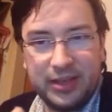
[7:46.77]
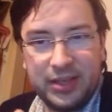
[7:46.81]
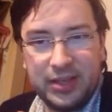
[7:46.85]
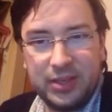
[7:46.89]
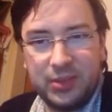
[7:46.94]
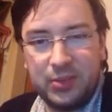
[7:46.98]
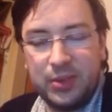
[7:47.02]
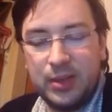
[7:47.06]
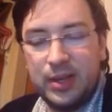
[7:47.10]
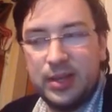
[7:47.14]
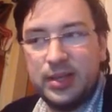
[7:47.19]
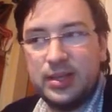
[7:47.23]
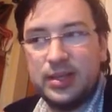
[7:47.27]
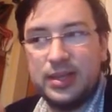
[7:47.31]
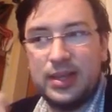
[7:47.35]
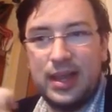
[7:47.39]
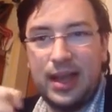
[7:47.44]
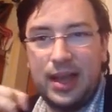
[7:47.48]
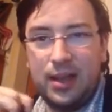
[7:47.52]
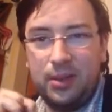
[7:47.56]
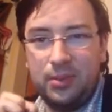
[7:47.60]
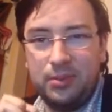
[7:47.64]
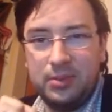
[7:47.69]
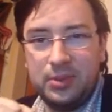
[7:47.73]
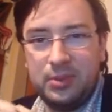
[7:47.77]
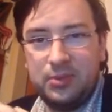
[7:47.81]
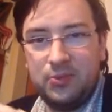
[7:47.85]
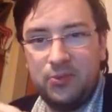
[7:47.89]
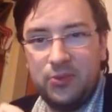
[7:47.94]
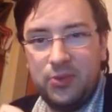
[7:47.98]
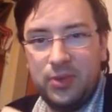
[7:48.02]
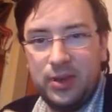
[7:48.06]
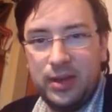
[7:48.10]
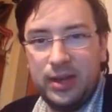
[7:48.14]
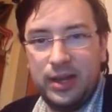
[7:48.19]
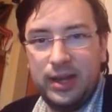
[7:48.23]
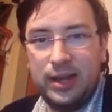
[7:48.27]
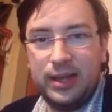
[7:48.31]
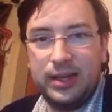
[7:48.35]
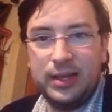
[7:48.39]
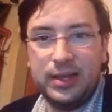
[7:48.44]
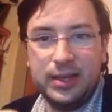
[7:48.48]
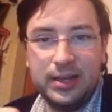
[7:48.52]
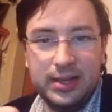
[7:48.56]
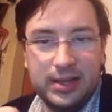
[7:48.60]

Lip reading: a sweetness and helps really